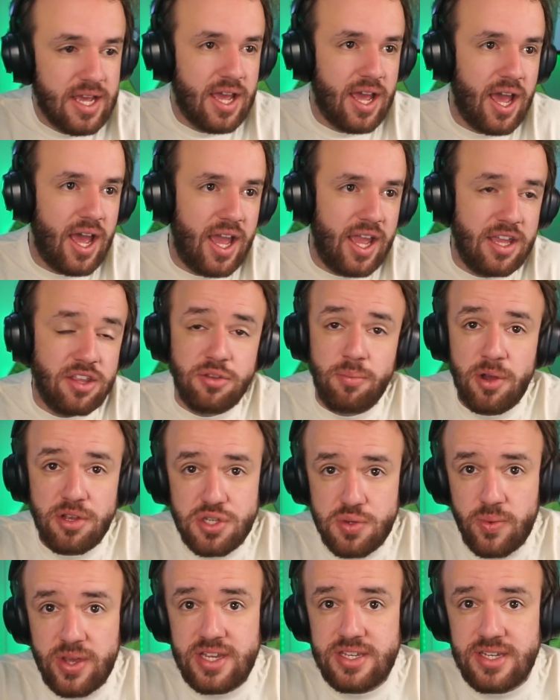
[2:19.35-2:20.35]
In the most
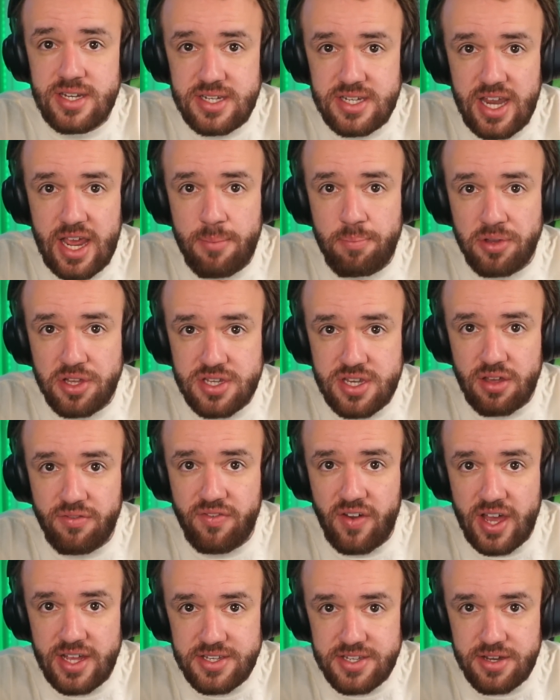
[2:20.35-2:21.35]
recent example is
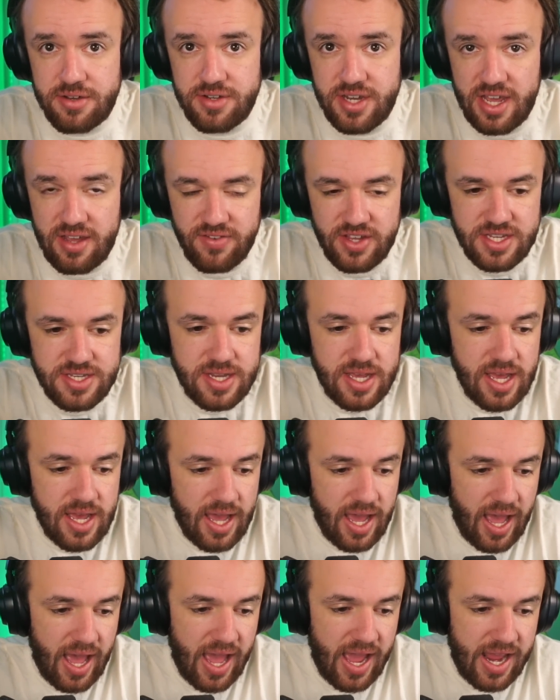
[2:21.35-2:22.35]
Alphonso Davies.
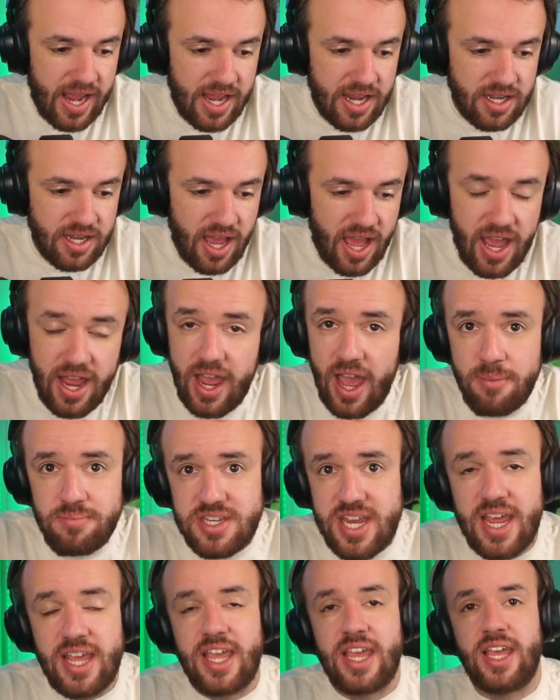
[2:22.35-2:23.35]
And I'm
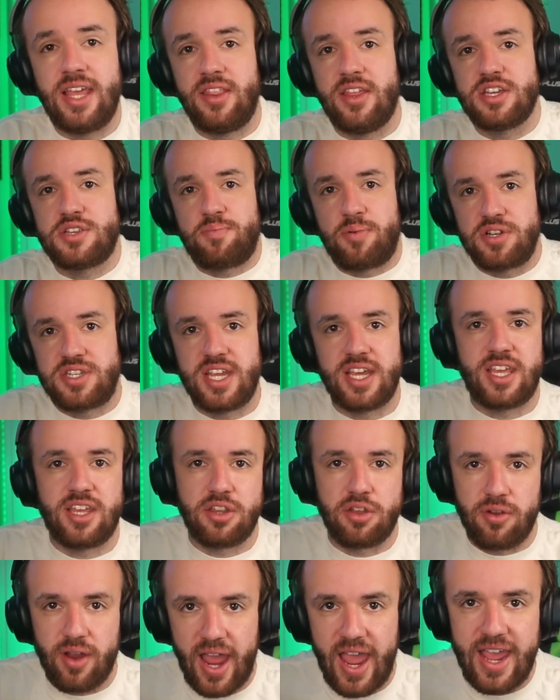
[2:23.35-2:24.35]
taking this
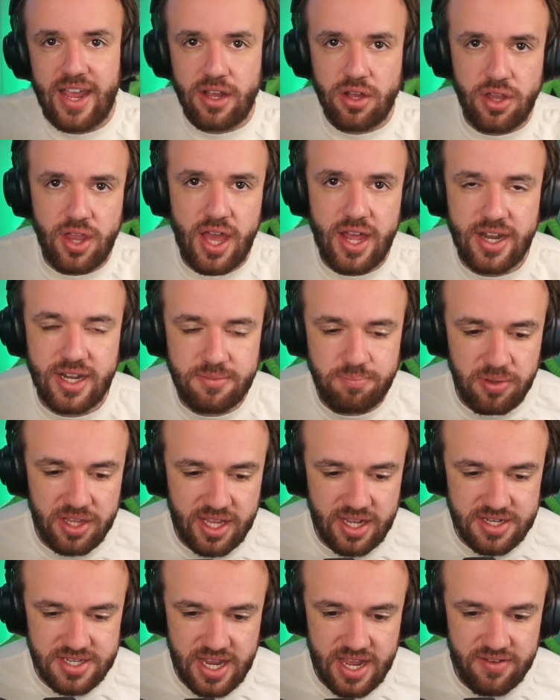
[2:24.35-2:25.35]
particular angle on it
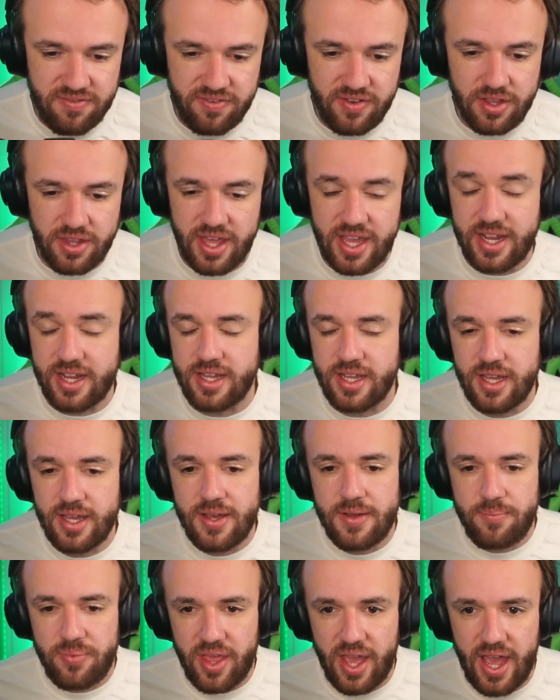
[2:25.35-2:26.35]
because I feel like
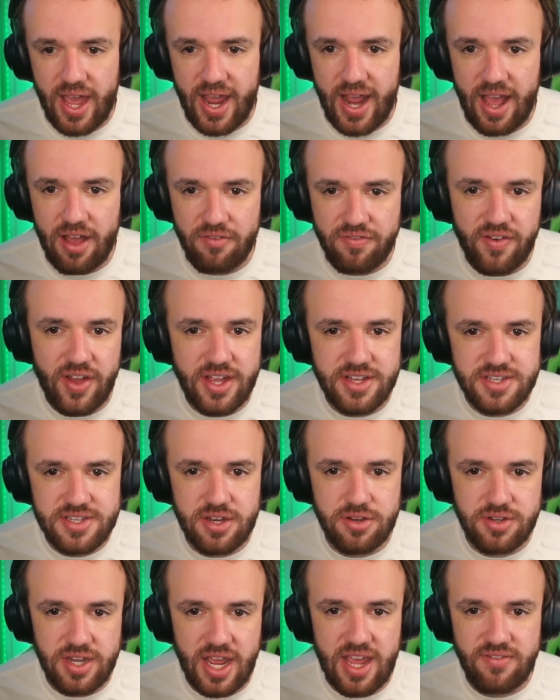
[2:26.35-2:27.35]
Alphonso
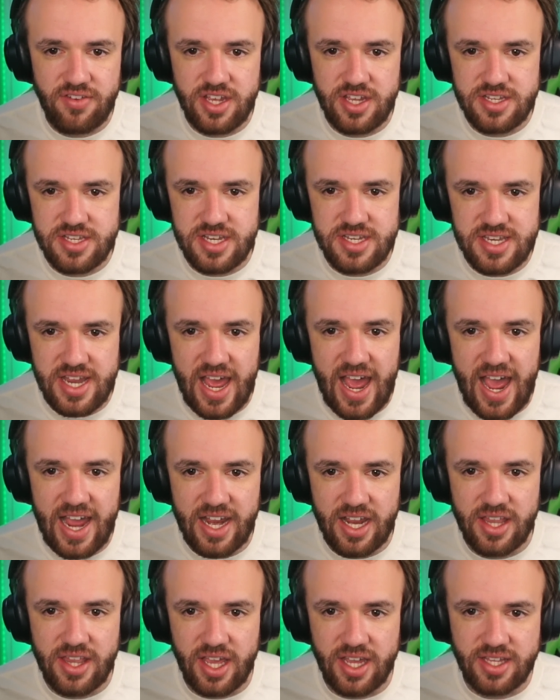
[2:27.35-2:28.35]
Davies is
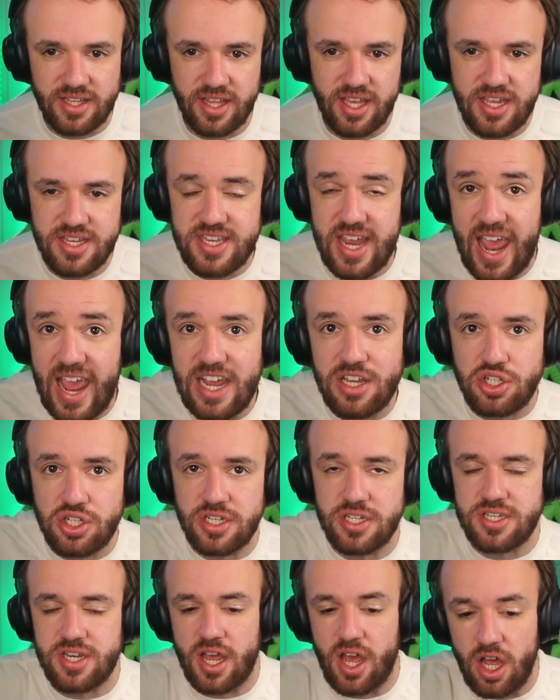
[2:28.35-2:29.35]
like his
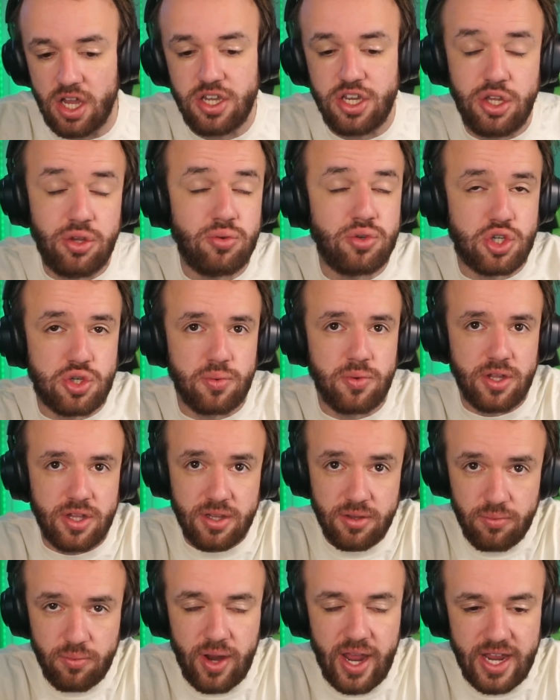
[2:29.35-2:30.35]
agent, unusual,
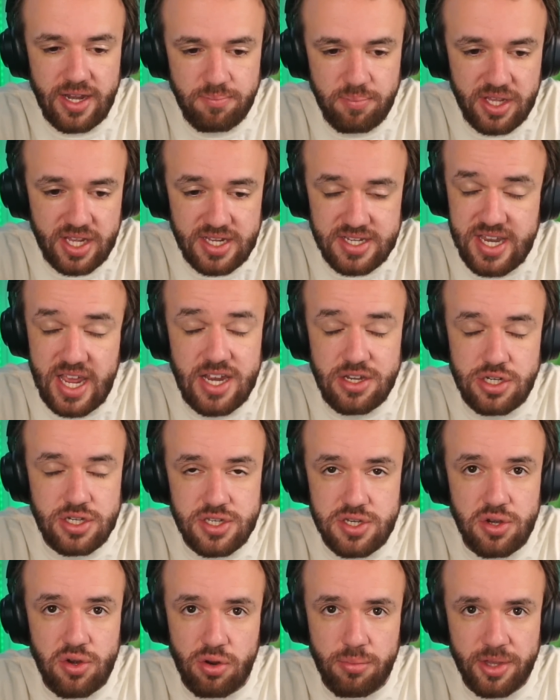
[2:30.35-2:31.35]
right? Because agents
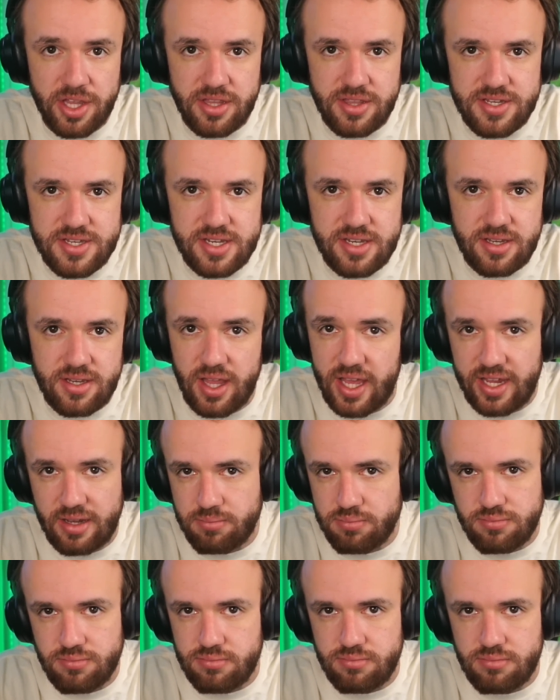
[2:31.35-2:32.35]
are normally this, like,
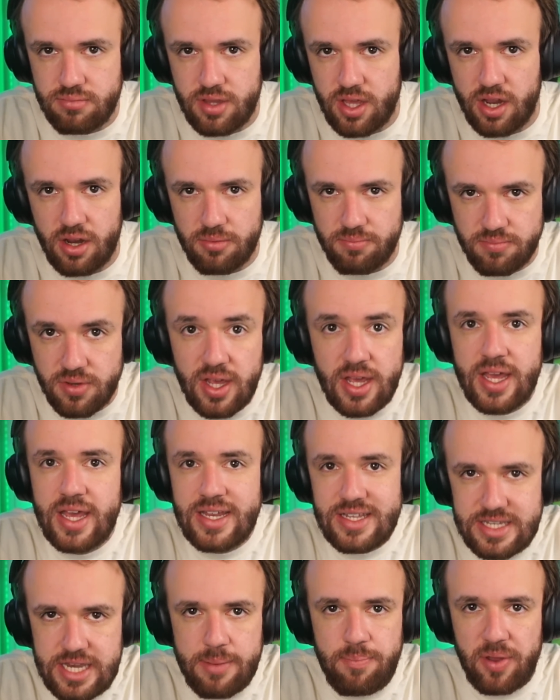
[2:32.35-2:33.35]
they're
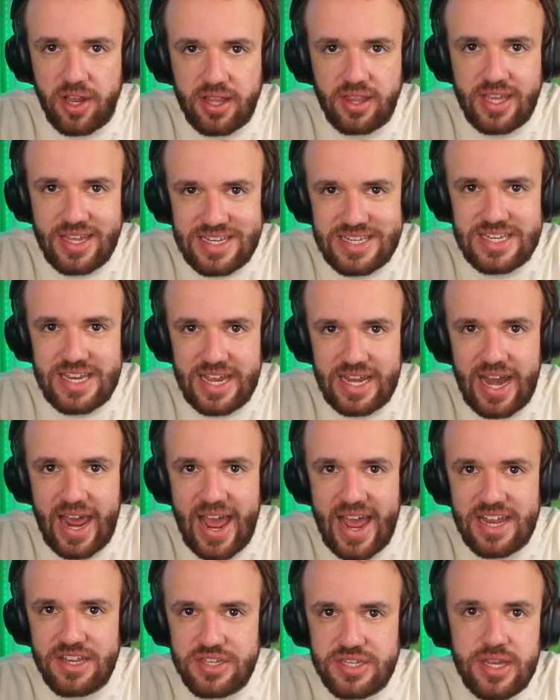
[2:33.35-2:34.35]
typically seen
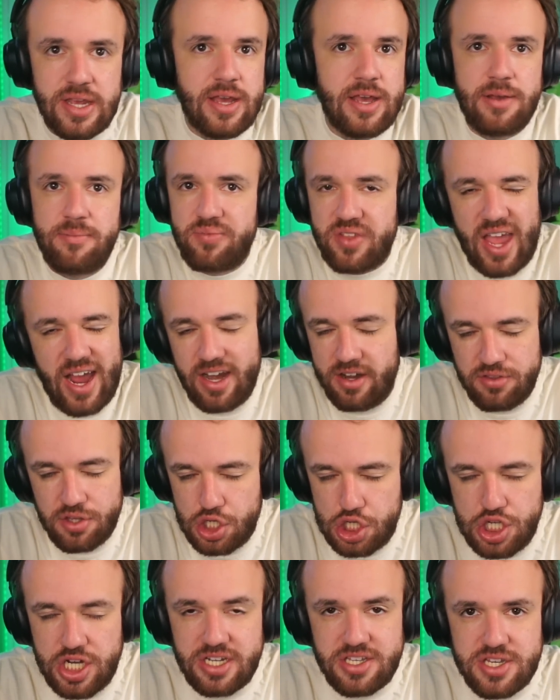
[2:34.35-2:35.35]
as kind of the
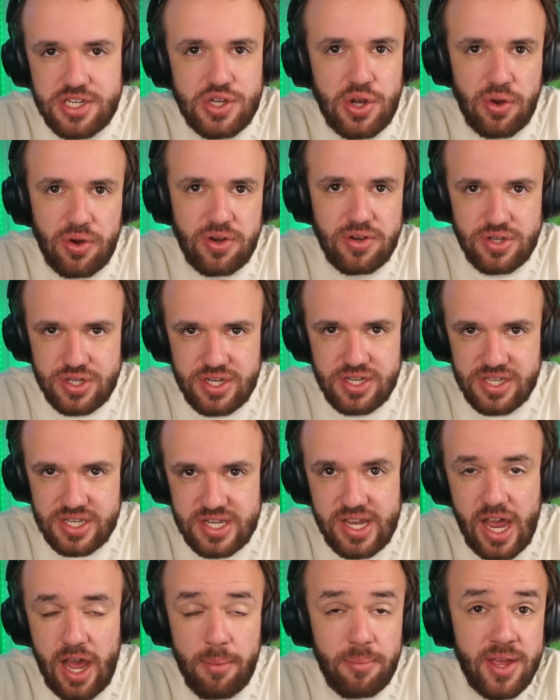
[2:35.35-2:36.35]
shit stirrers and
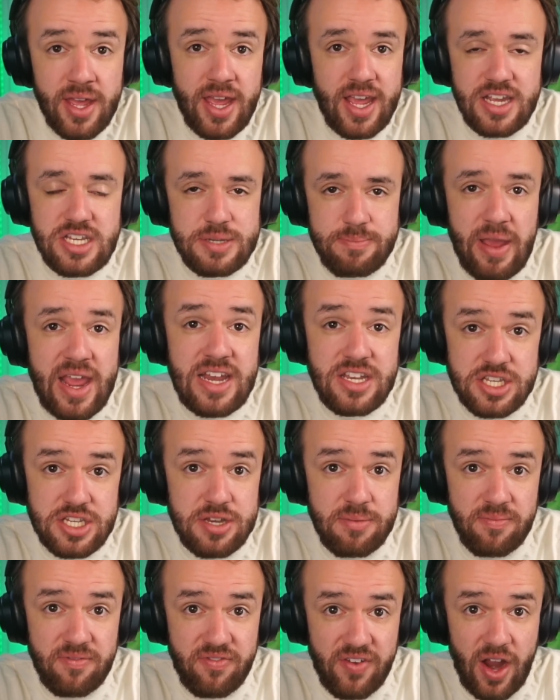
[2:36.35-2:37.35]
scum, has made
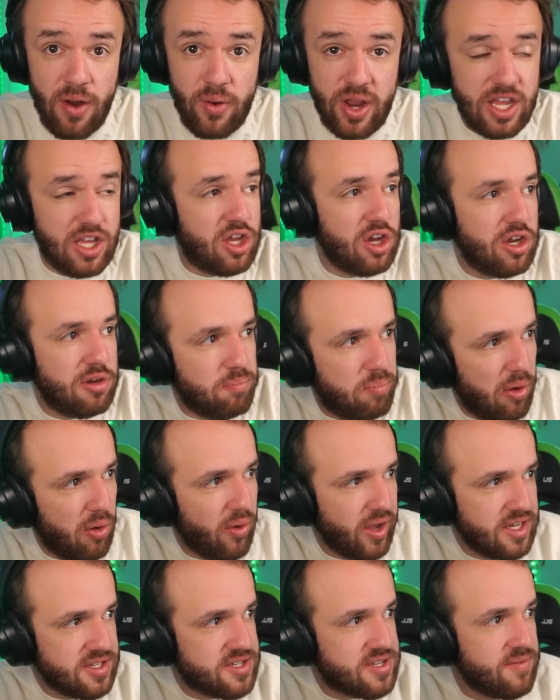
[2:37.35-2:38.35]
some very good
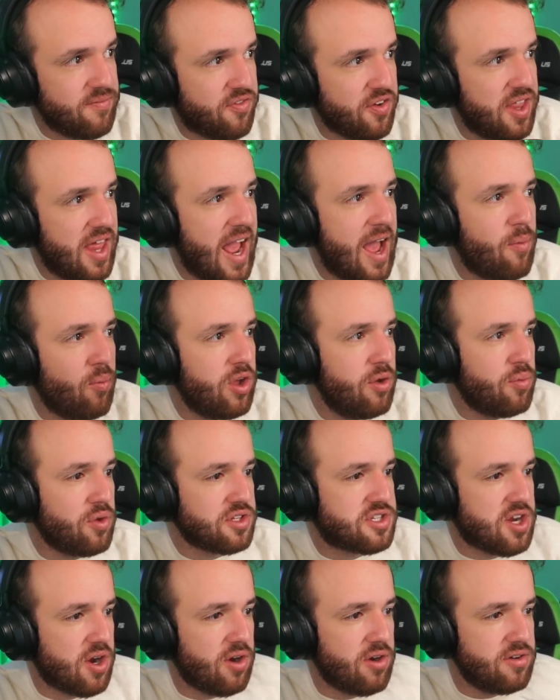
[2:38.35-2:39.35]
points. And for that, we will
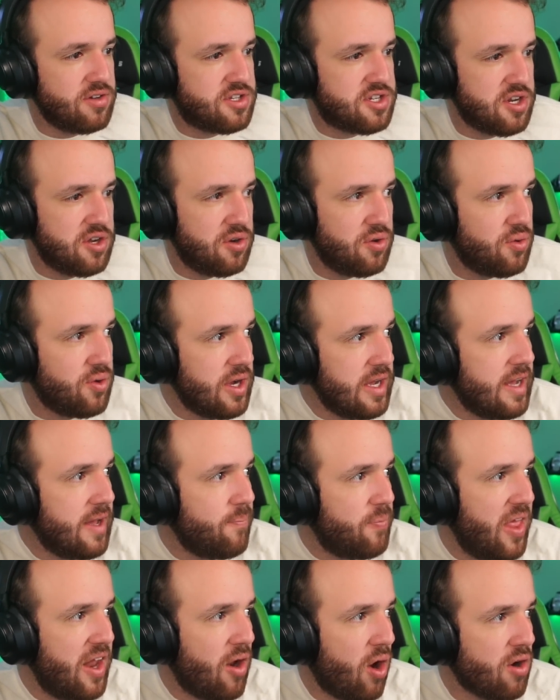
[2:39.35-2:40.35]
turn to
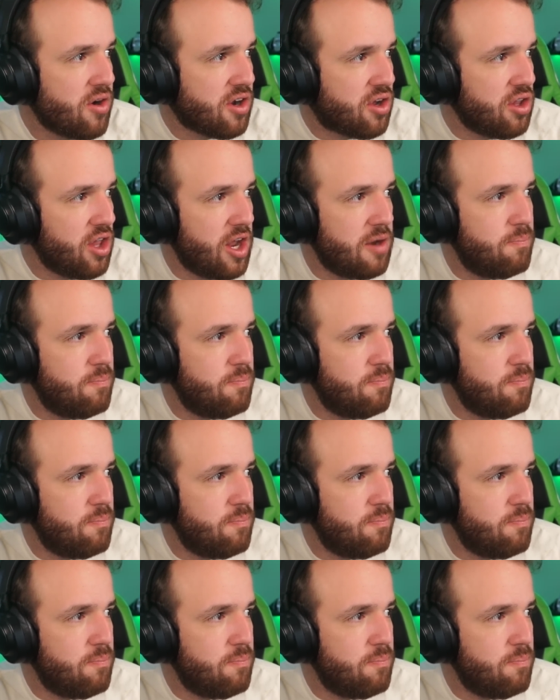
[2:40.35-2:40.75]
an article on